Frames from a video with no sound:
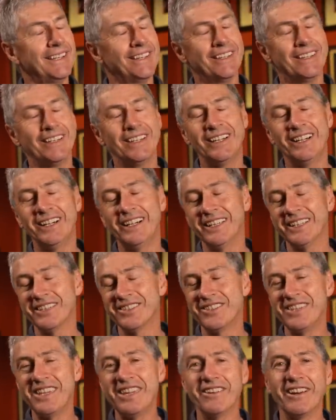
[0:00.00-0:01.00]
Oh,
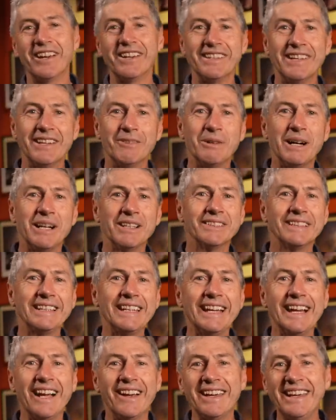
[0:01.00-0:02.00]
dear, oh dear. Well,
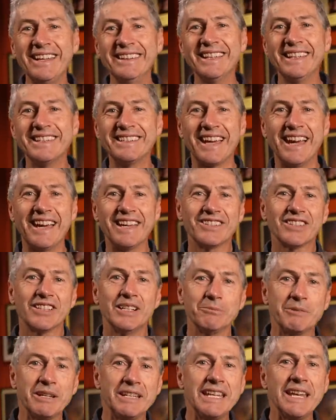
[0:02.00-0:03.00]
you know, in the
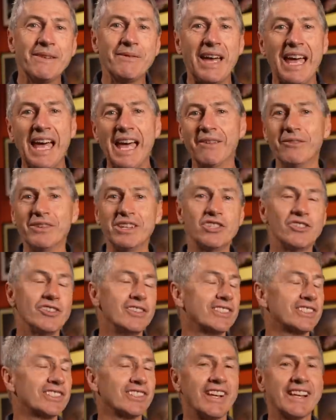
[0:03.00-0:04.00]
daytime, we never have
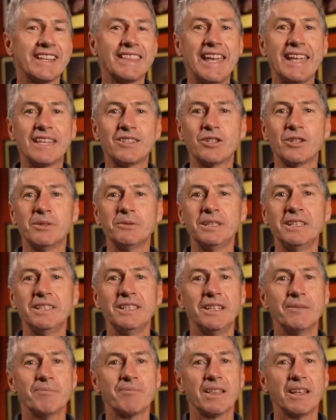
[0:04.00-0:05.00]
issues like that, do we?
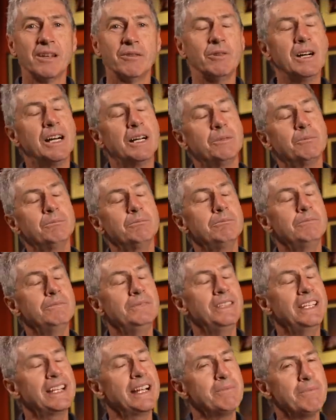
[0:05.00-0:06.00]
Well,
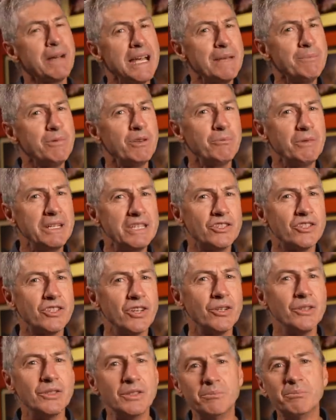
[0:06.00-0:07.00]
you know, maybe we
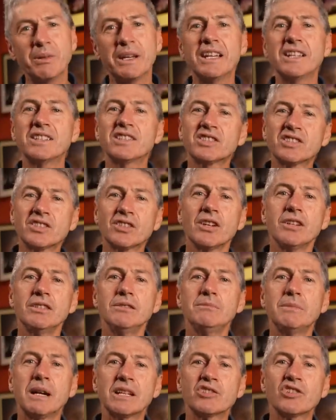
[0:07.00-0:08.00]
do, but it's
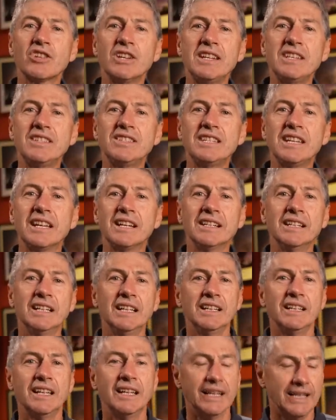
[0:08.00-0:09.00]
so much easier
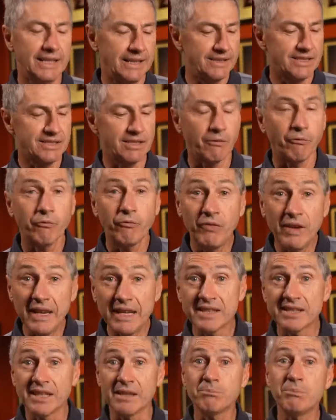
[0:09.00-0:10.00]
to
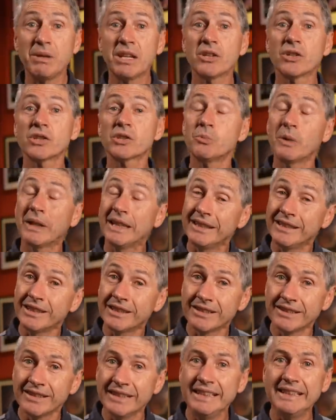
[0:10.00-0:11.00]
fix it because we can
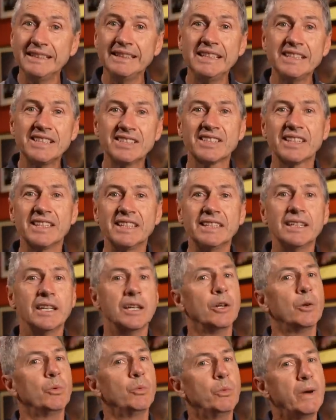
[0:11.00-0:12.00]
clearly see
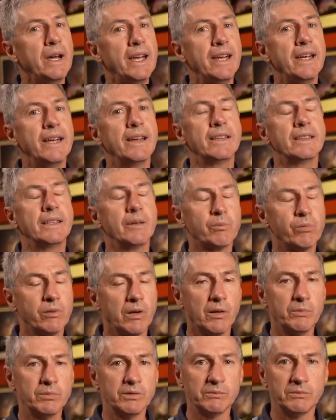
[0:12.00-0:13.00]
where the
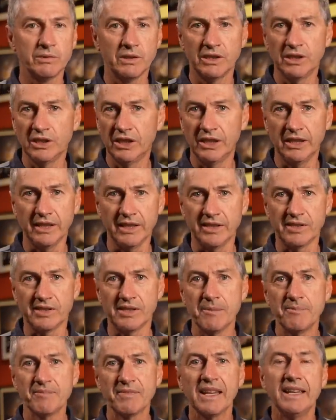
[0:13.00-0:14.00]
problem
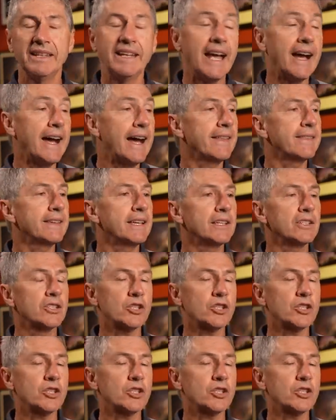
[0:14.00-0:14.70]
lies. Now, other